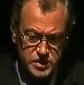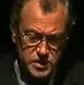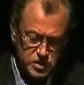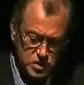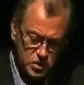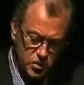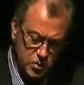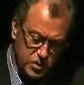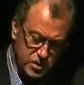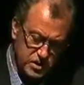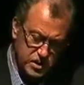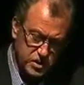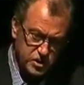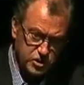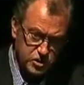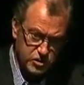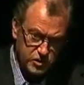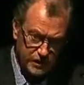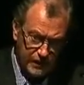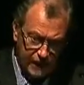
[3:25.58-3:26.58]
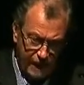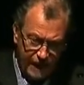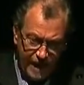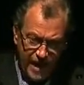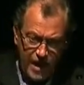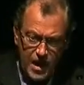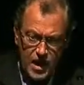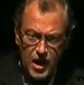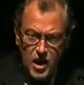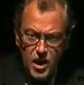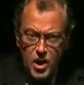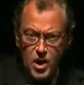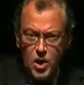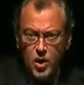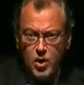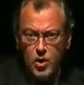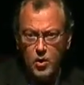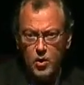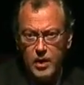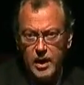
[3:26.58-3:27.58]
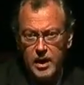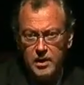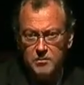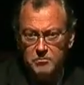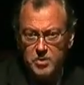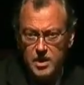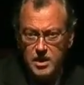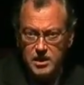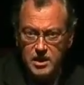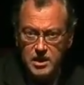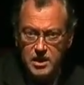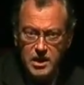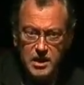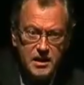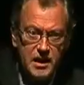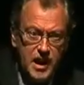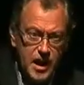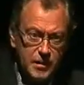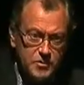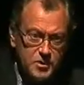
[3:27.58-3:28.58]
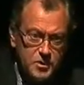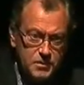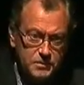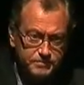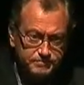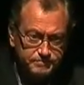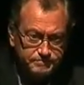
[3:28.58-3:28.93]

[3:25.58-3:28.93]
a school teacher who had been kidnapped